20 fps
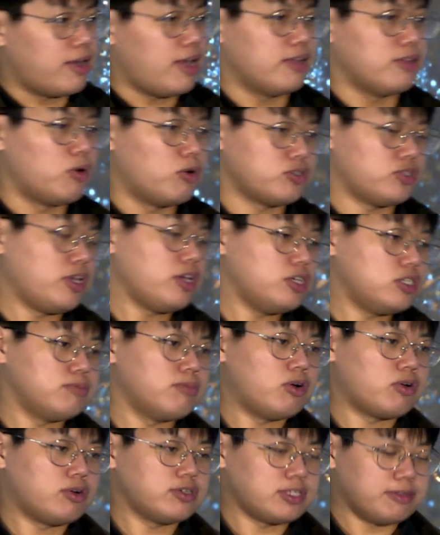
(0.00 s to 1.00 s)
large language
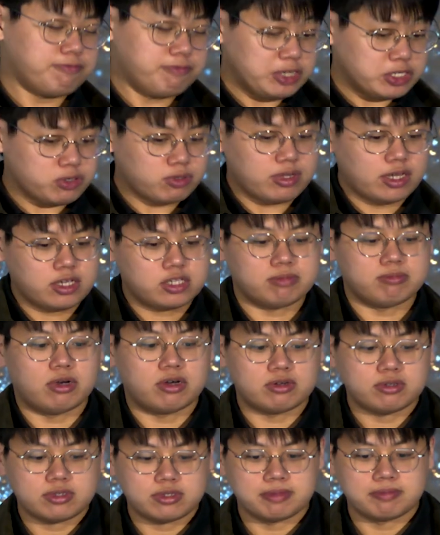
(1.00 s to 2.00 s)
models and visual language
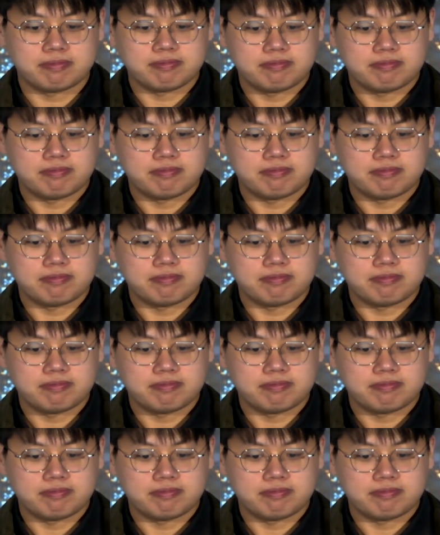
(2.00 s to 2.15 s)
models.